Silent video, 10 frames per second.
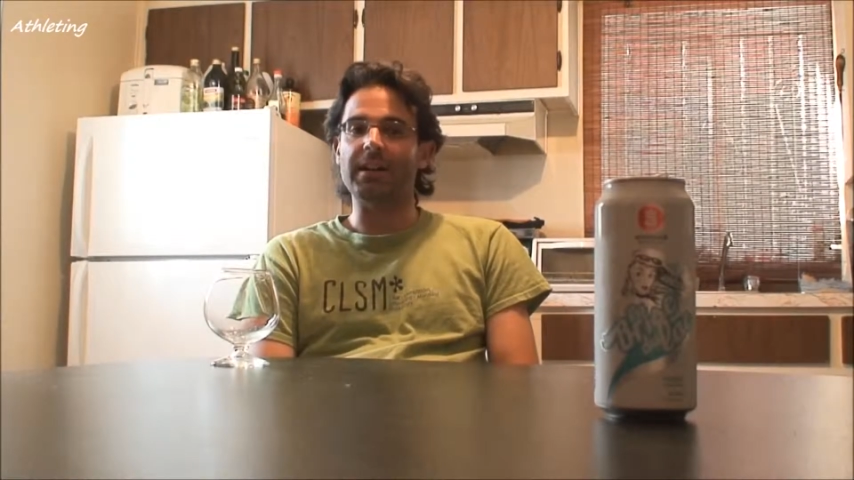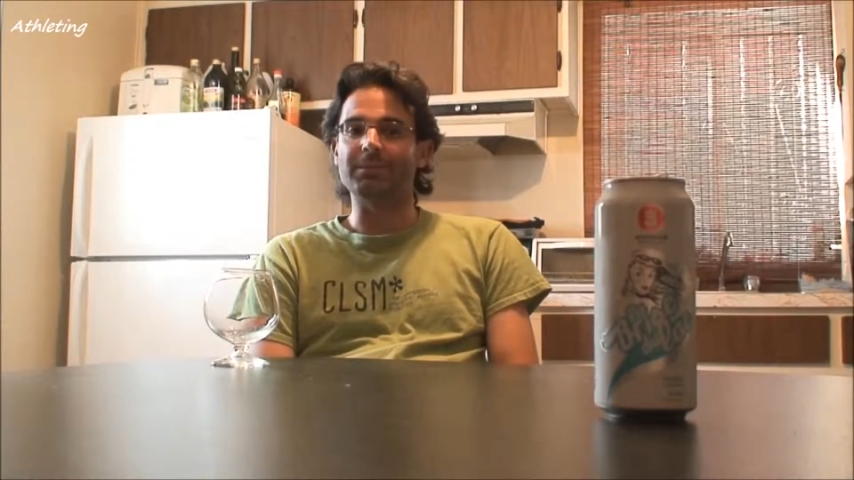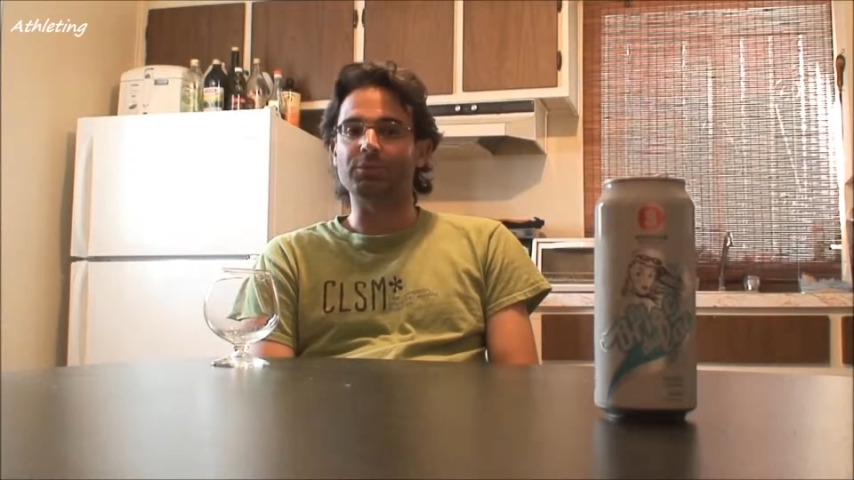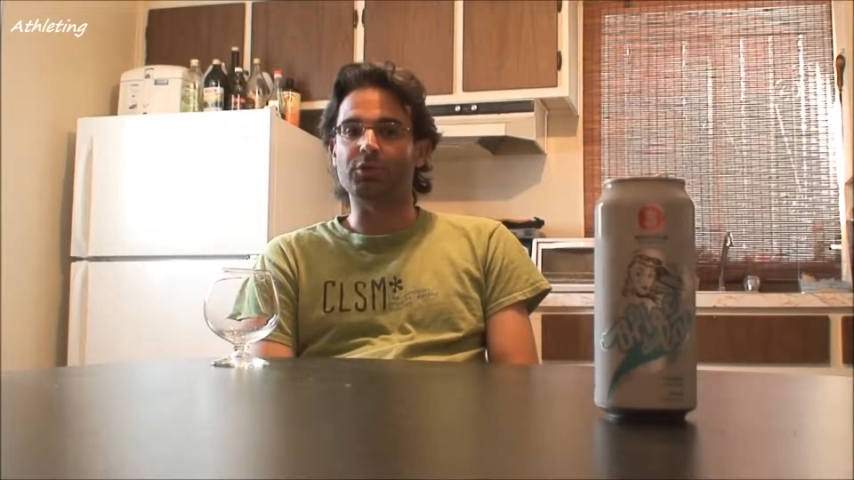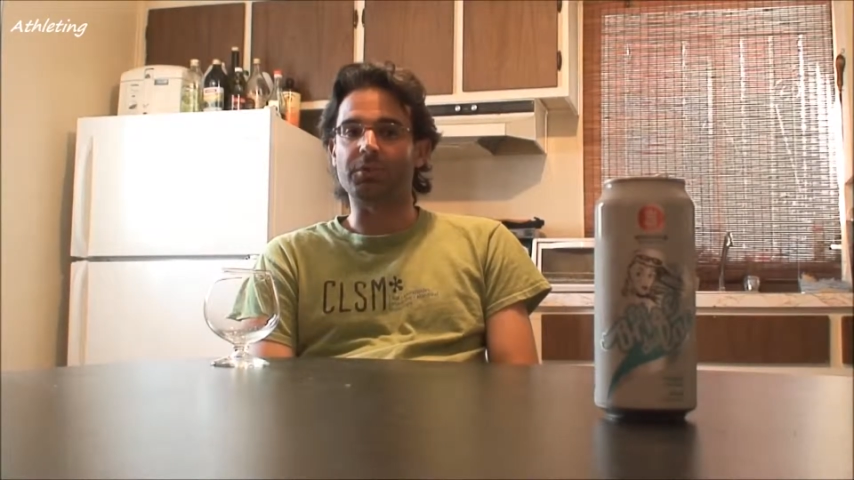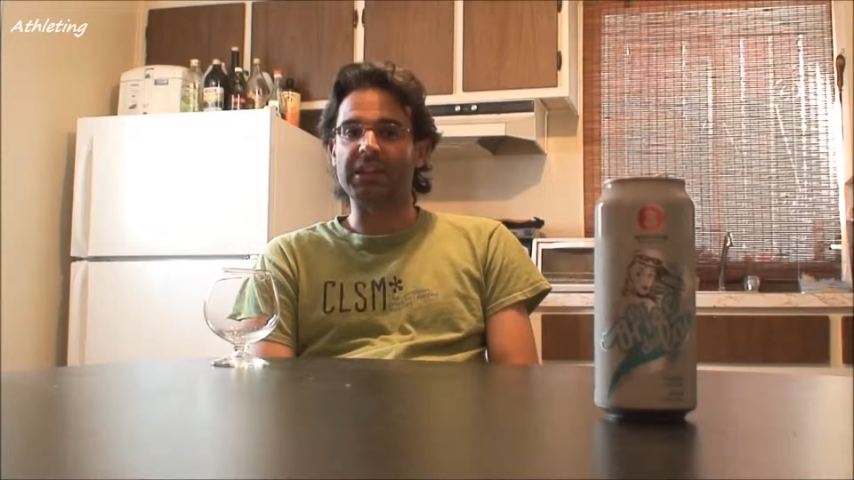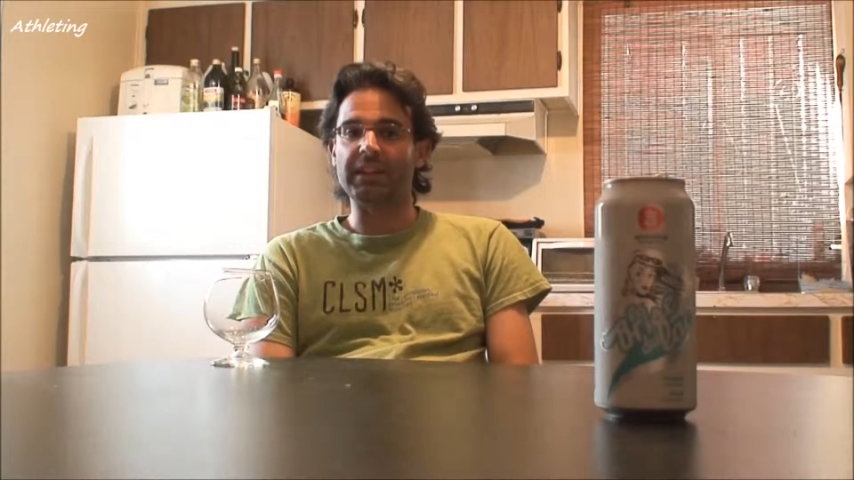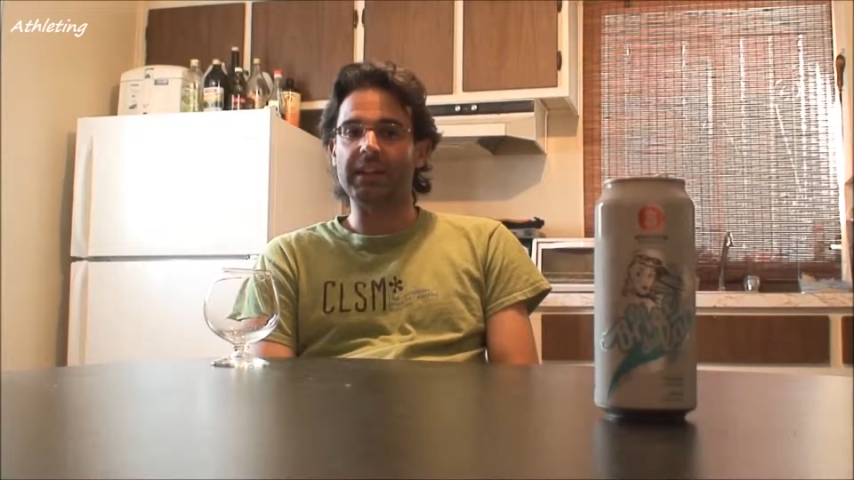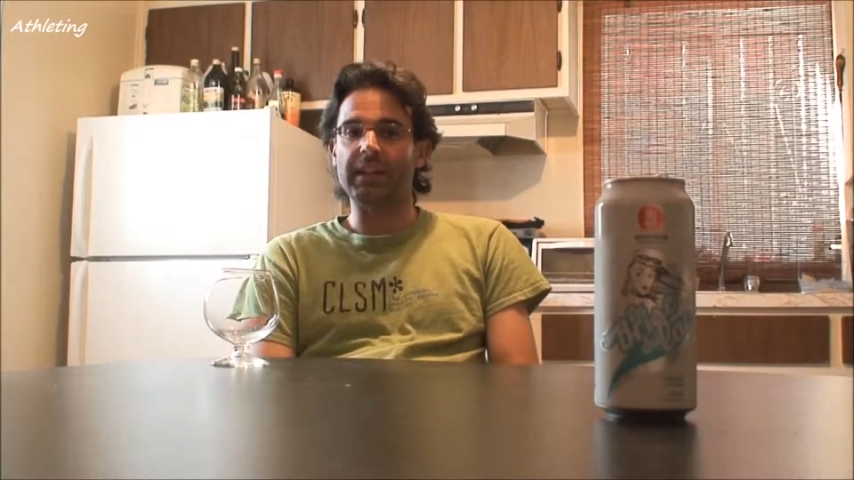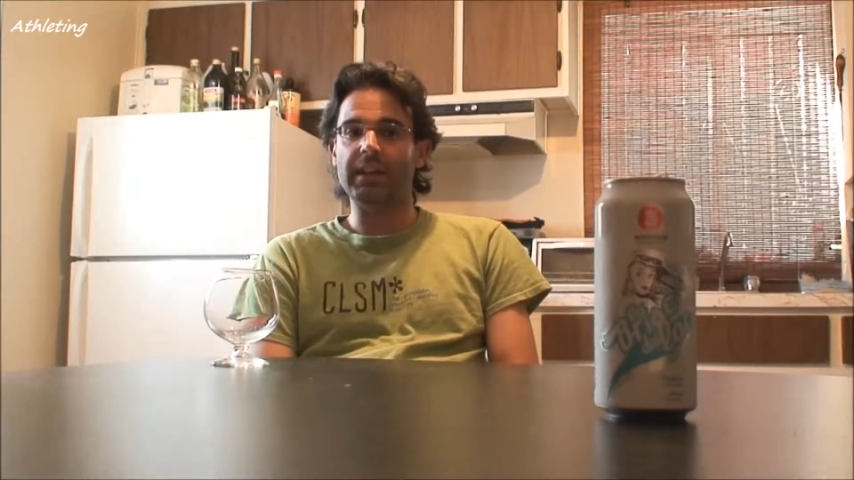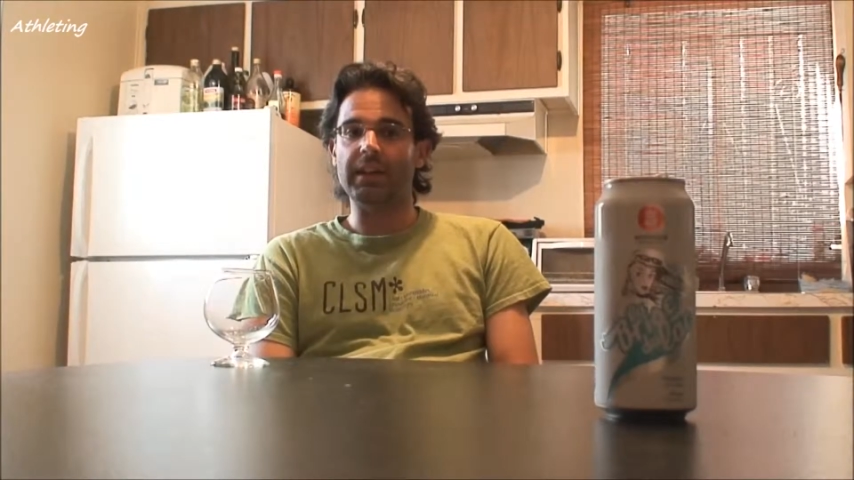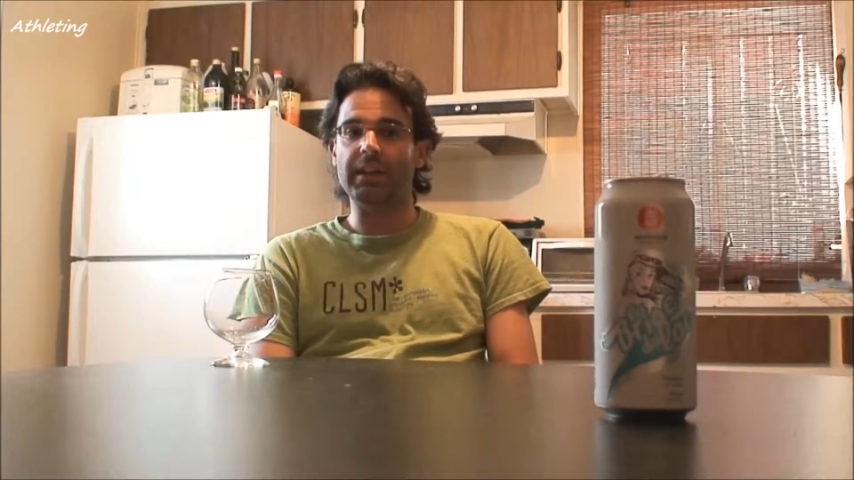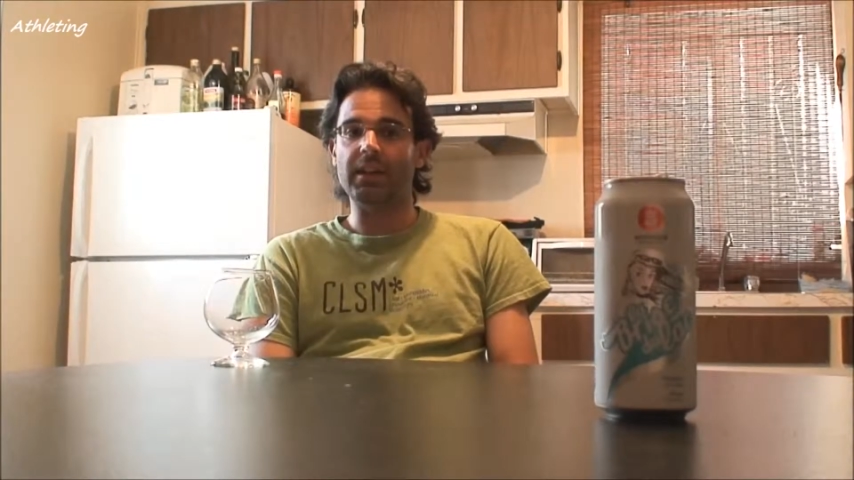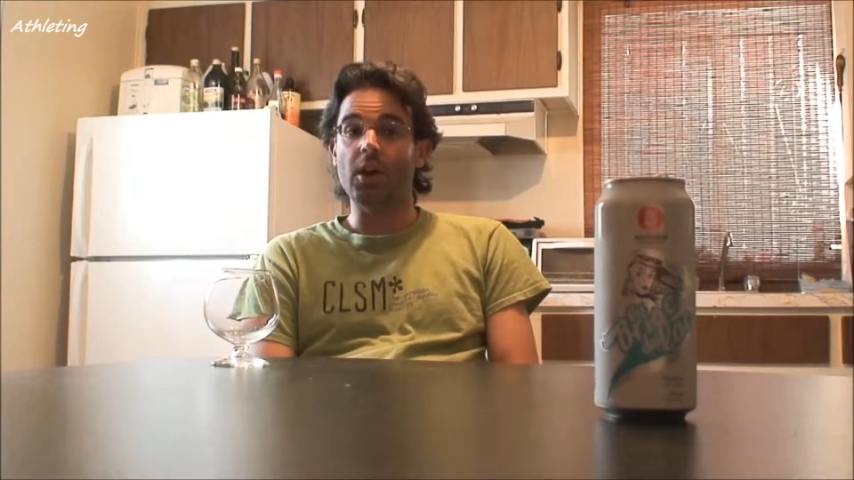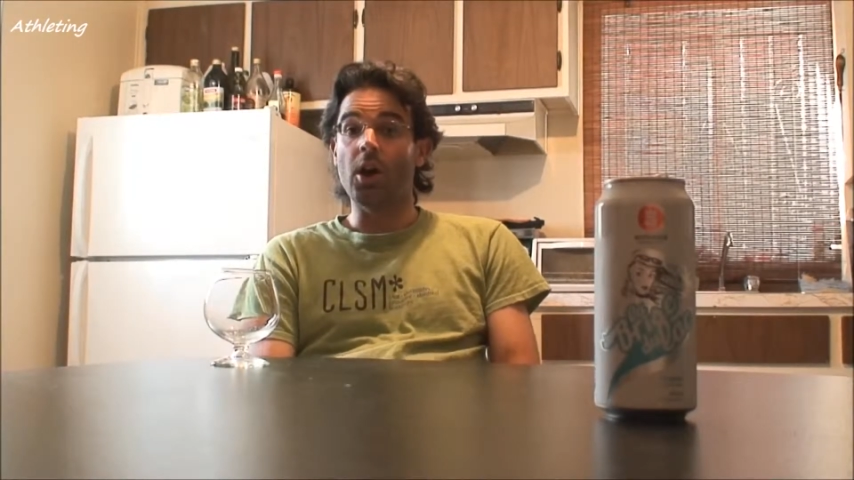am
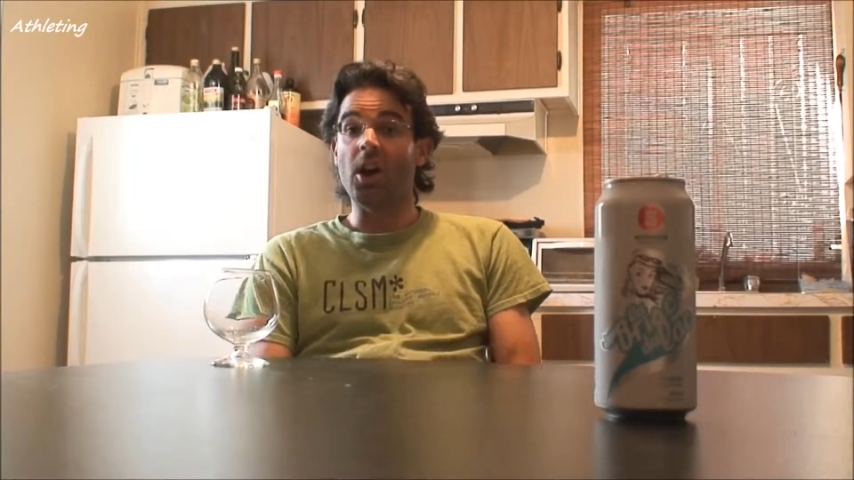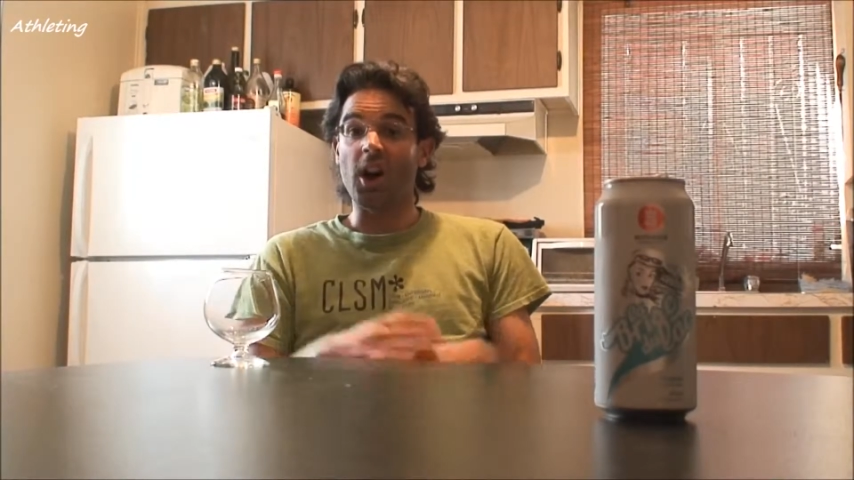drinking